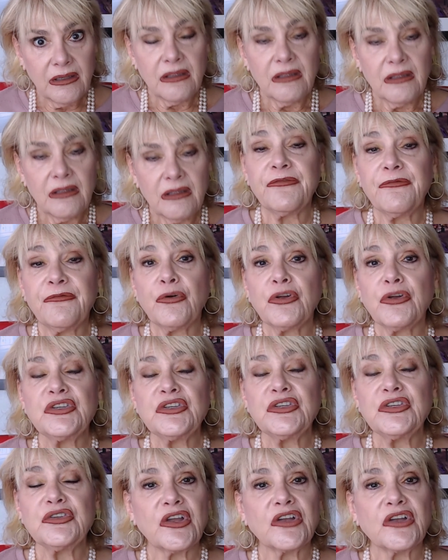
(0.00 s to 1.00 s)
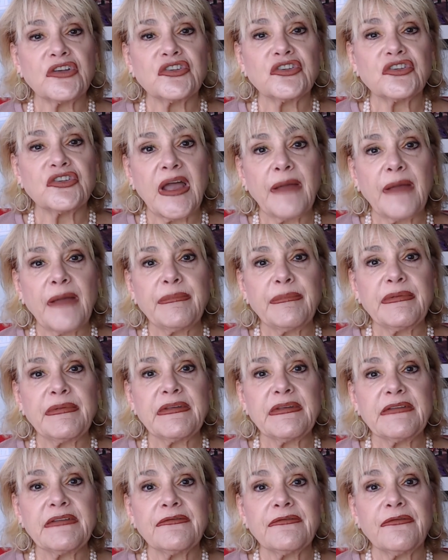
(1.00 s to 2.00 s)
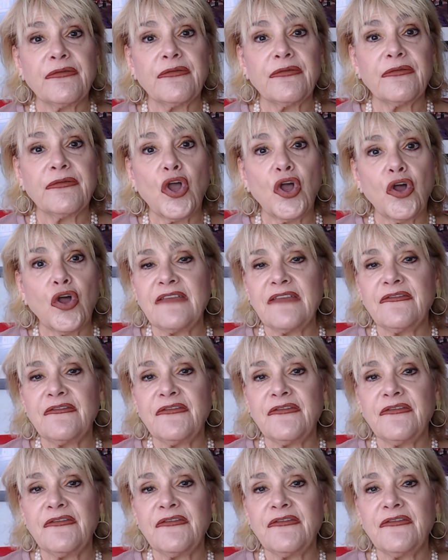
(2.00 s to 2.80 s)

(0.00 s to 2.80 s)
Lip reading: before you start shopping for a home. And if you